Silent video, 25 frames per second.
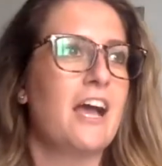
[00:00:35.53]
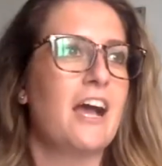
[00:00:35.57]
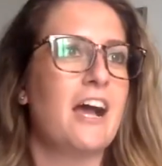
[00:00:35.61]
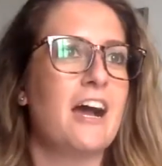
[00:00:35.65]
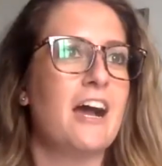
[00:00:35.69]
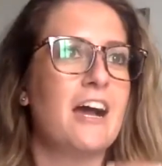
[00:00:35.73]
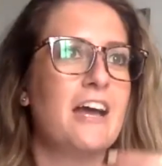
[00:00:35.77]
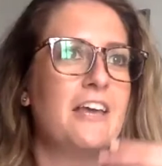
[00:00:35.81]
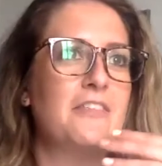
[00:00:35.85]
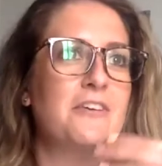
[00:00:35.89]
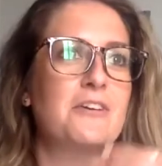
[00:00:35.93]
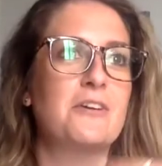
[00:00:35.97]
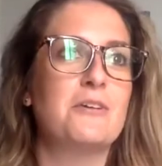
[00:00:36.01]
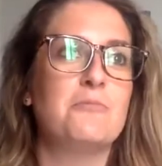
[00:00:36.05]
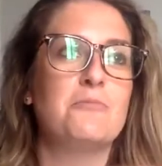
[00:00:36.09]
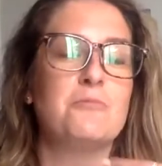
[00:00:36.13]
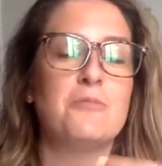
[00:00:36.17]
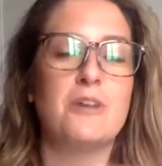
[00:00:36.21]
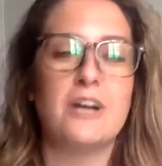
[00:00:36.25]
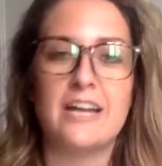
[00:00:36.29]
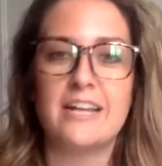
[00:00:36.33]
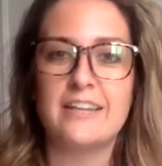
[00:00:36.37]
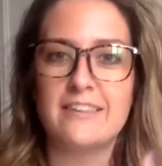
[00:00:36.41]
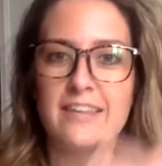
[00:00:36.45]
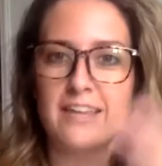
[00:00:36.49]
Either
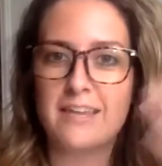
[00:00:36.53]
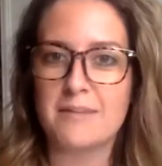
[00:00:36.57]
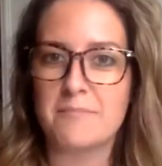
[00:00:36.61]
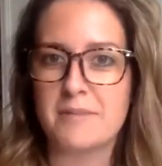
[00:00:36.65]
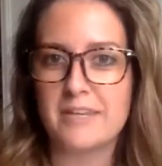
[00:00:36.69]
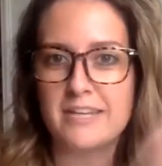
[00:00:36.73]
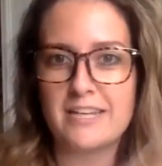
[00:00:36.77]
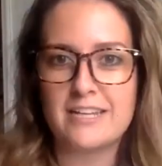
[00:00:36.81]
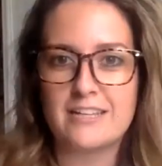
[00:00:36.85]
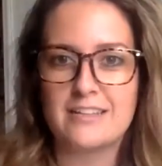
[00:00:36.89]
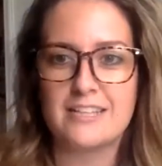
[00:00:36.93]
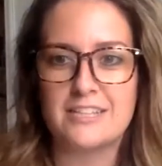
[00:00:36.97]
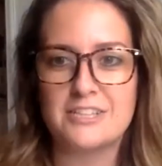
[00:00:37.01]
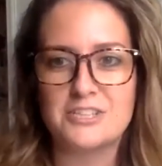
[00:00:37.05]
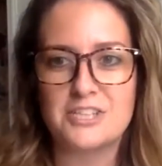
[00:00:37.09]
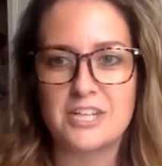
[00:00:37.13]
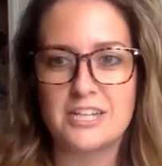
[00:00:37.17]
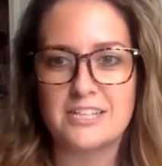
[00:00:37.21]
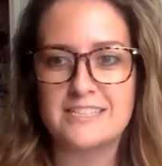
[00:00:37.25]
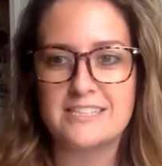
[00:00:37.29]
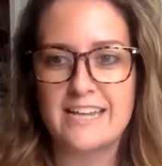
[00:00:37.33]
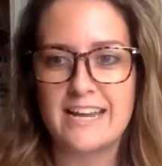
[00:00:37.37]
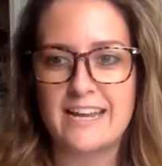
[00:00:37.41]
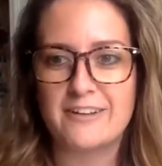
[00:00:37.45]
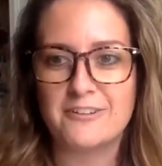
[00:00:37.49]
one, they immediately
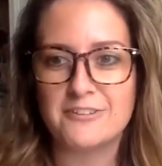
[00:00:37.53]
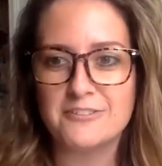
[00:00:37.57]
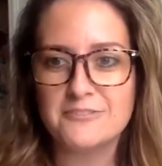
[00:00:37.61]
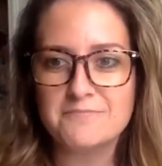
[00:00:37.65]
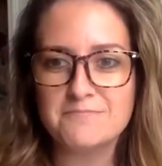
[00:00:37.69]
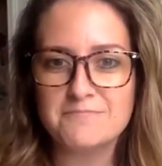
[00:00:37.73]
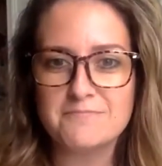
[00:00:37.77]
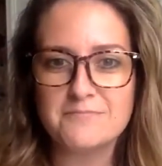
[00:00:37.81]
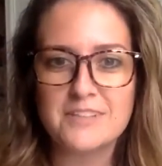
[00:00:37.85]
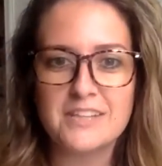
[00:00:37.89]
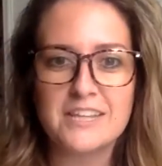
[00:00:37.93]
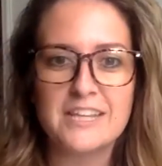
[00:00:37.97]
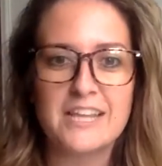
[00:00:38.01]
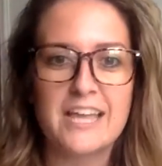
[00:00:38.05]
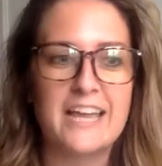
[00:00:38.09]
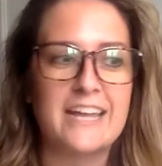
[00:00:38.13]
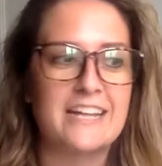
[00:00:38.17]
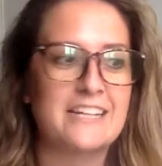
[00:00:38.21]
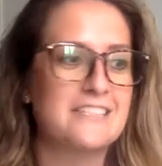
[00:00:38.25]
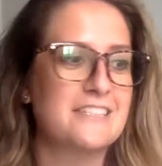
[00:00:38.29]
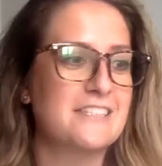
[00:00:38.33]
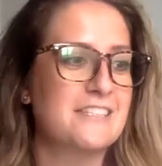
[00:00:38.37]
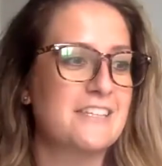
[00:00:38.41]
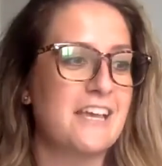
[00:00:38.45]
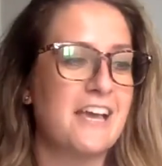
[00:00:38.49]
shut down.
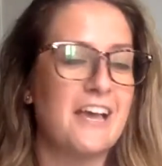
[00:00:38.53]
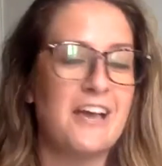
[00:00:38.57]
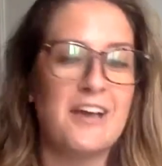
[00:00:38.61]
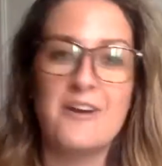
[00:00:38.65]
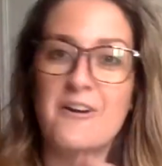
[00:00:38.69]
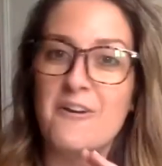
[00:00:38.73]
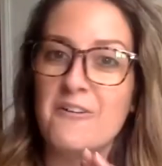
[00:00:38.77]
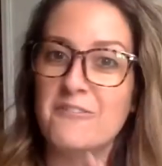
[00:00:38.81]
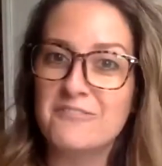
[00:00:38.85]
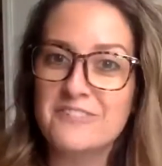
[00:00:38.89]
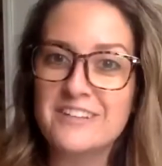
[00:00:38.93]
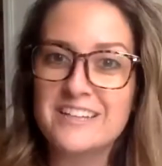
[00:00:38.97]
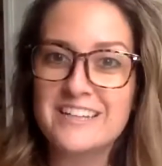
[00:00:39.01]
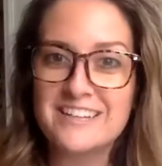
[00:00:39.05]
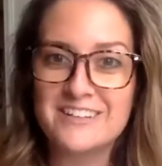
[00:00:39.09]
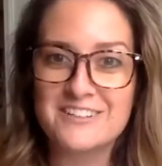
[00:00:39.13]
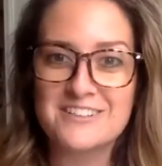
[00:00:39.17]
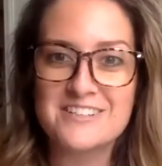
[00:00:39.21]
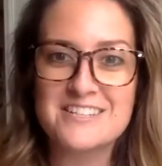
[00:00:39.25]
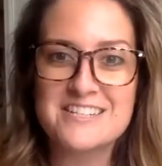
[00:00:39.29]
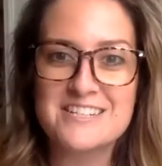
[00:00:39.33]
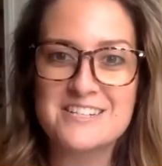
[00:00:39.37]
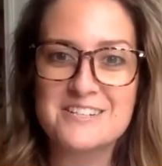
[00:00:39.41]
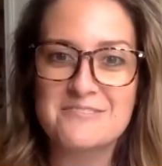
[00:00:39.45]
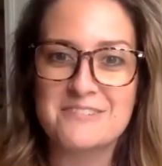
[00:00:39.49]
Like, hopefully you're
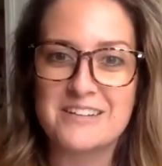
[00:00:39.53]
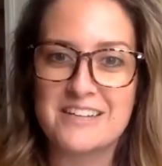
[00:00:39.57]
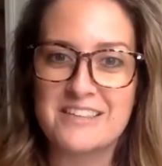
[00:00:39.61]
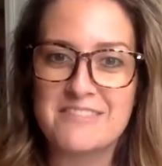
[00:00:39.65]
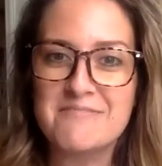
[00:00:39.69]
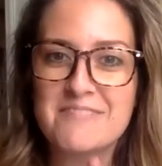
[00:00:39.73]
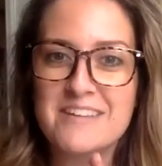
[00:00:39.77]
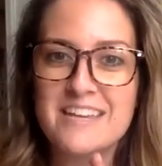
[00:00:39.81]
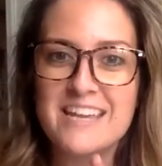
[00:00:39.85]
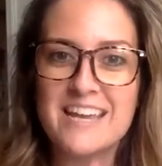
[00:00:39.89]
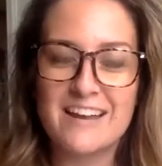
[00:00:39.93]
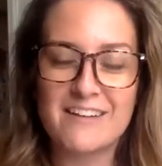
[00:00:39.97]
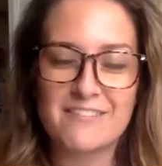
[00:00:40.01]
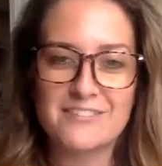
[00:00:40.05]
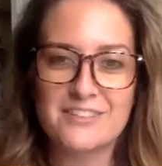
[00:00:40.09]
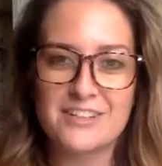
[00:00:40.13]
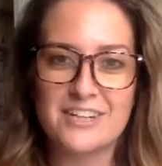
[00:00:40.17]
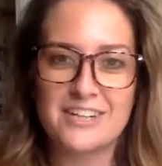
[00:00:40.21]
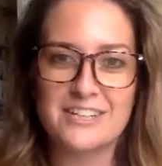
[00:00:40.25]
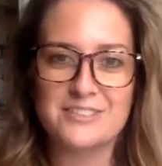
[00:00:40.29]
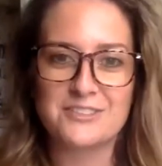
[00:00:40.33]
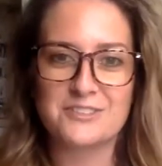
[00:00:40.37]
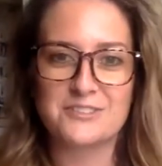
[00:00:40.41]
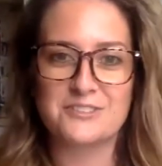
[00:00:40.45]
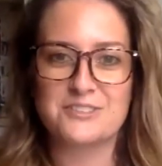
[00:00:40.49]
still with me after
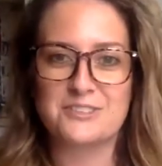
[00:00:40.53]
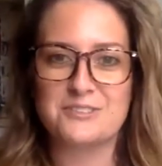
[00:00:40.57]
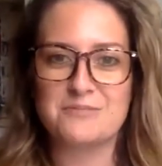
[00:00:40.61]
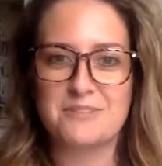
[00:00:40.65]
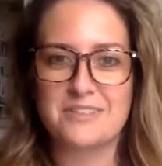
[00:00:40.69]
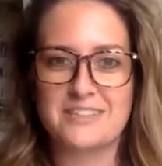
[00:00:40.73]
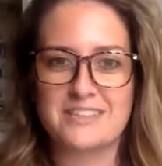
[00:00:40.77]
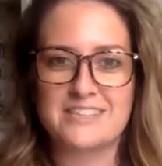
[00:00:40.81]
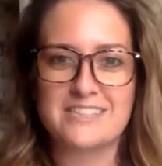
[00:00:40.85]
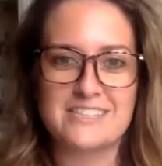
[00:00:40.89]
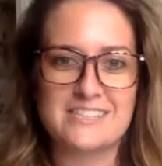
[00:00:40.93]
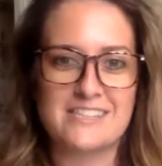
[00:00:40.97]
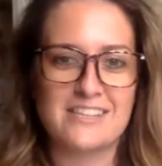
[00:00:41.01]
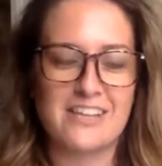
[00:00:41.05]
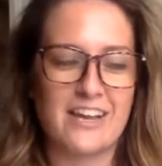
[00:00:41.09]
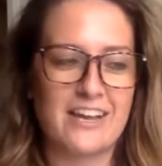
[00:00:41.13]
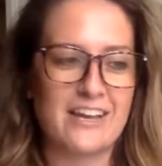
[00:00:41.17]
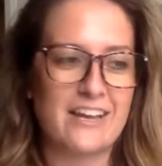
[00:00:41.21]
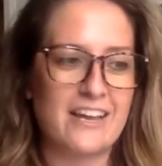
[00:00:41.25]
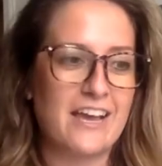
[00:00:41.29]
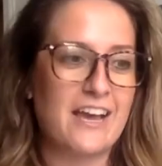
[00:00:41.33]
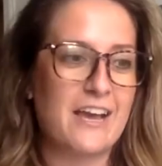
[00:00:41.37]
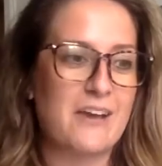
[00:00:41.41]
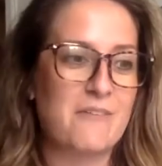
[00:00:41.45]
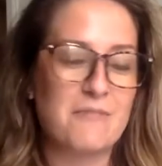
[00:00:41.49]
I told you what
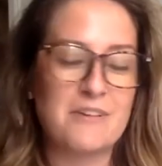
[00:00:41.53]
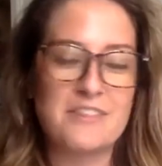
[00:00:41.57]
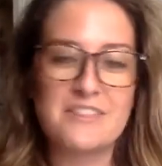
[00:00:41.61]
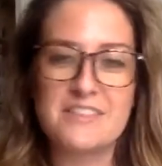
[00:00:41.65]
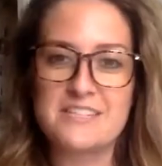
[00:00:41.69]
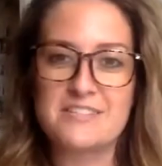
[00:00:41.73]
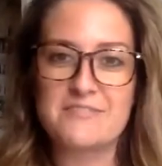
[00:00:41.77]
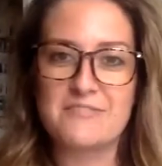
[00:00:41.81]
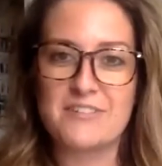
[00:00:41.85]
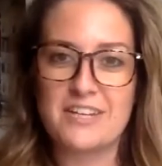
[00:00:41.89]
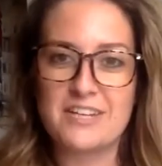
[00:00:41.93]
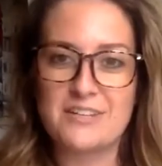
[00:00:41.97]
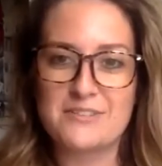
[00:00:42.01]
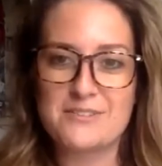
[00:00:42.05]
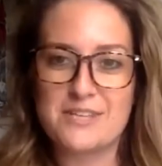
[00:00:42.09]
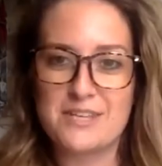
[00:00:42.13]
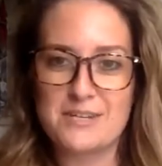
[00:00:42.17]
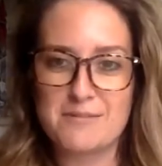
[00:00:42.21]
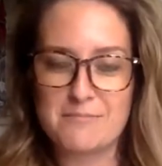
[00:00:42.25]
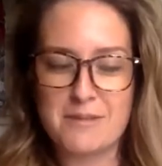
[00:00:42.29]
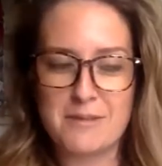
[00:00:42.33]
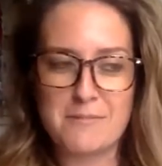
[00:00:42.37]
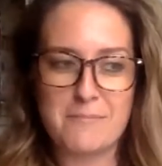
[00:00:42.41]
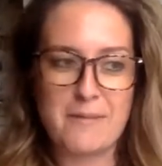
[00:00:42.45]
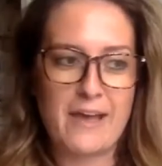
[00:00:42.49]
this video is going
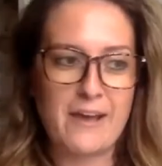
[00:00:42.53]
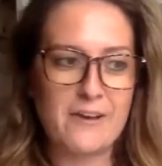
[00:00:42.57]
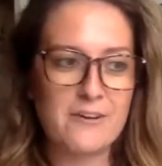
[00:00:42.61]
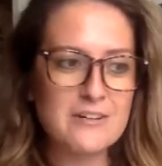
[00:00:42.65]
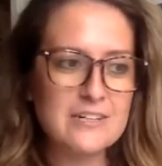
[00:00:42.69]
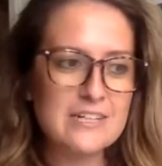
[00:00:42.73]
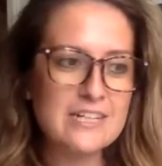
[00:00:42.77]
to be about.